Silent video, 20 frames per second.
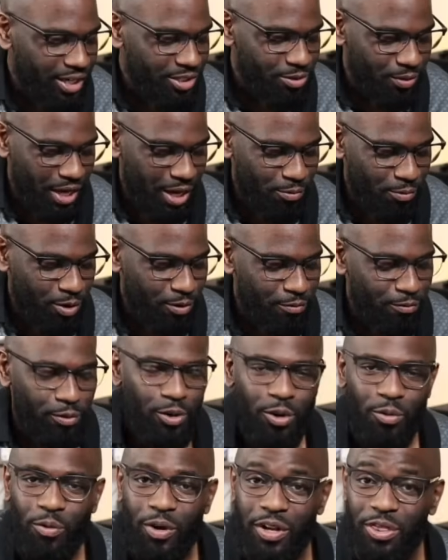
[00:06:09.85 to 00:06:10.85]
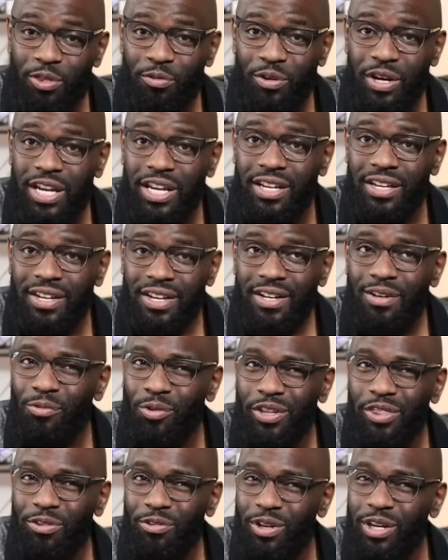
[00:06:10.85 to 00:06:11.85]
So we got 1 4 1 3
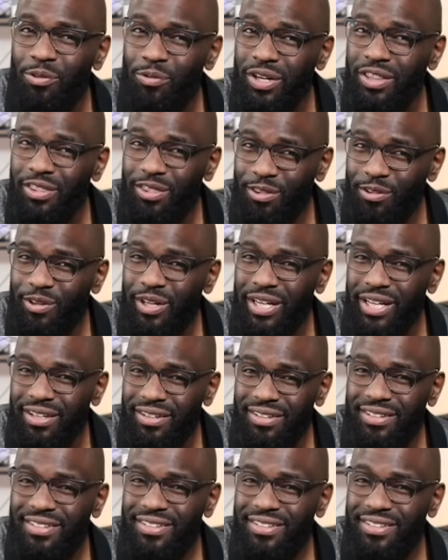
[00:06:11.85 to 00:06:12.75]
1 3 1 3